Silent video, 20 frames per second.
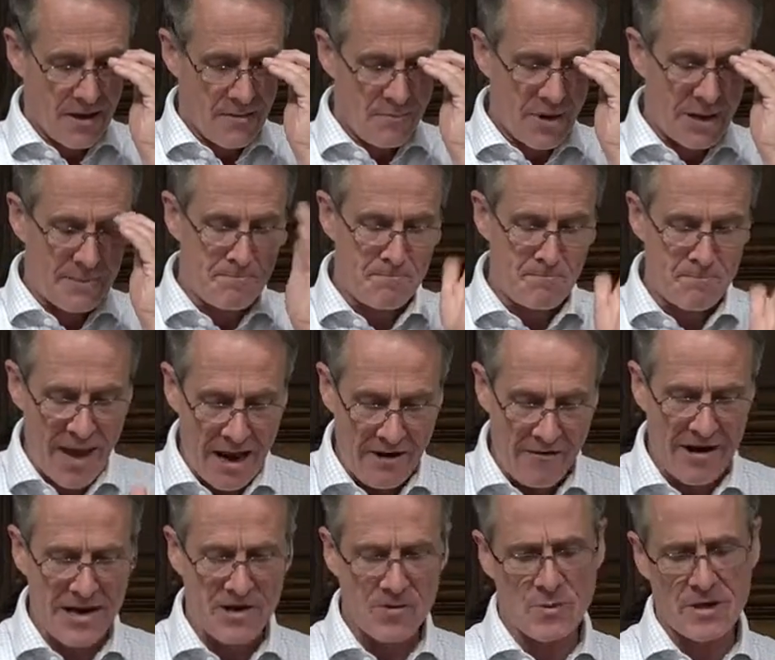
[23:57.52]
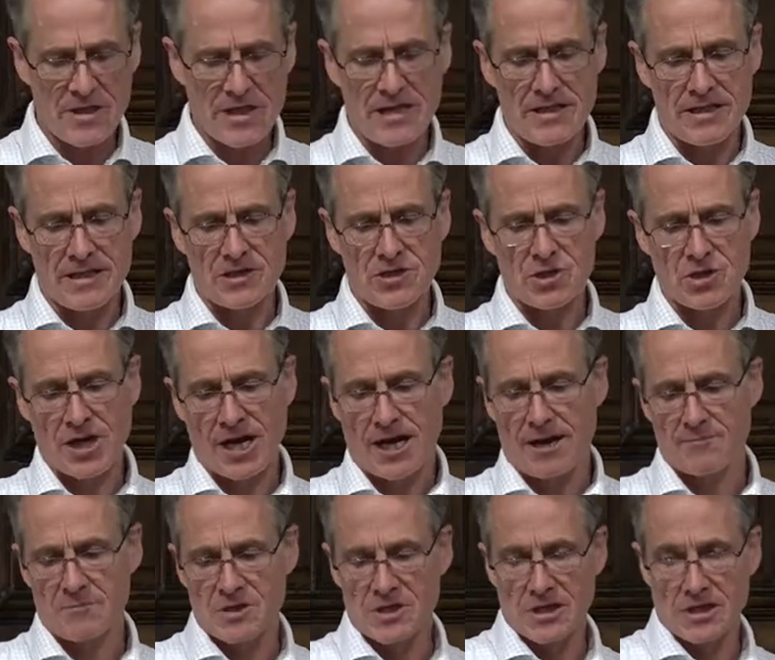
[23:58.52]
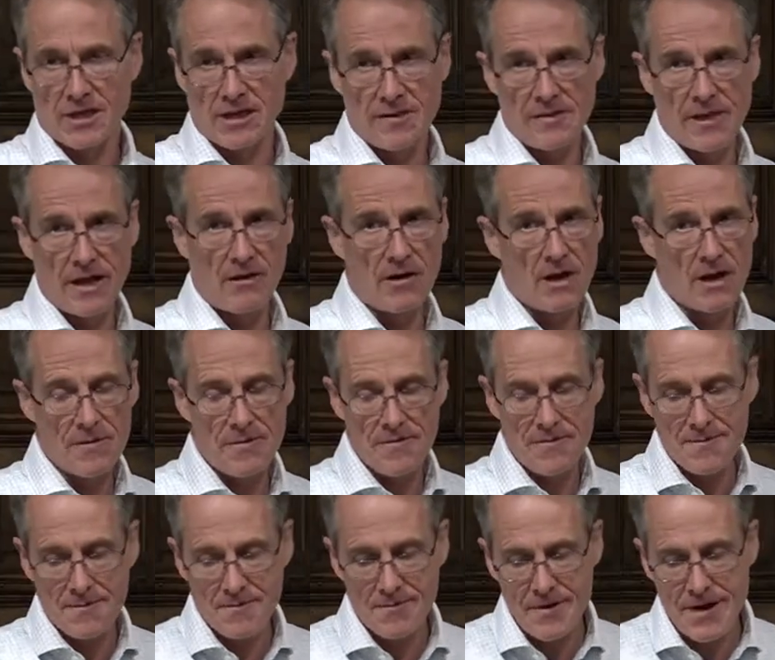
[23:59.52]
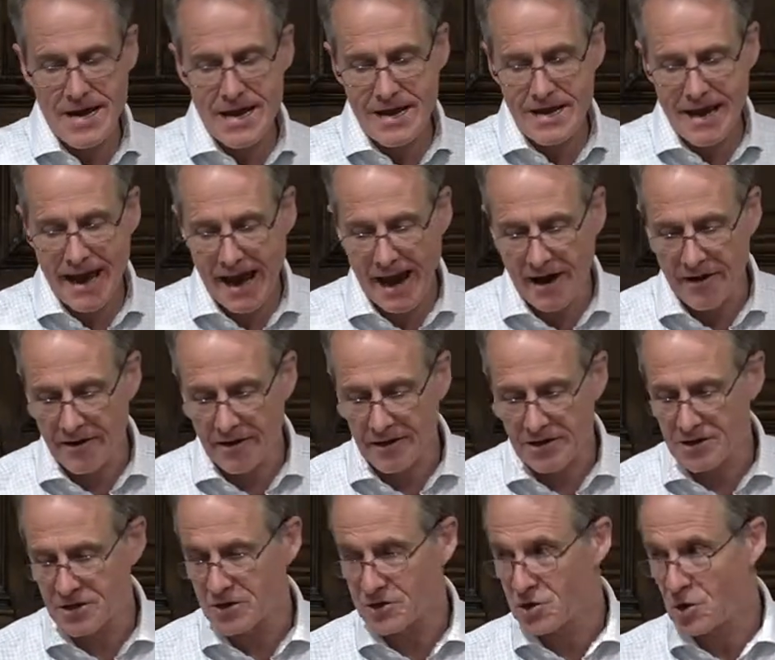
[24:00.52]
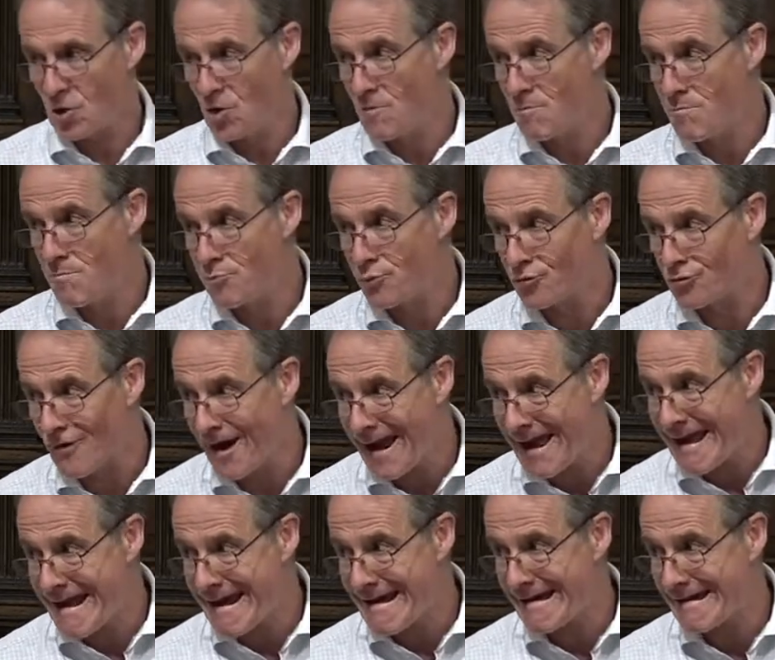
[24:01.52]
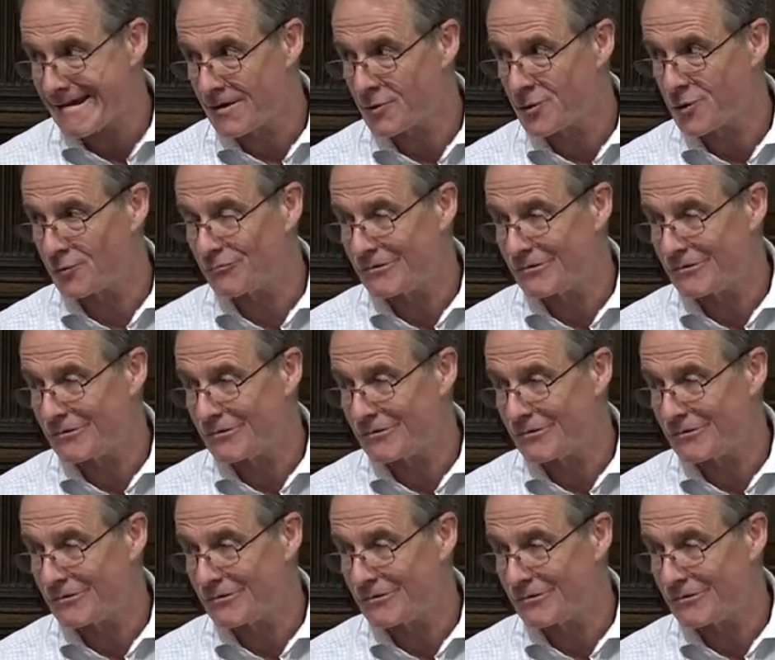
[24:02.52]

But buried within this chapter, there are three characters who break the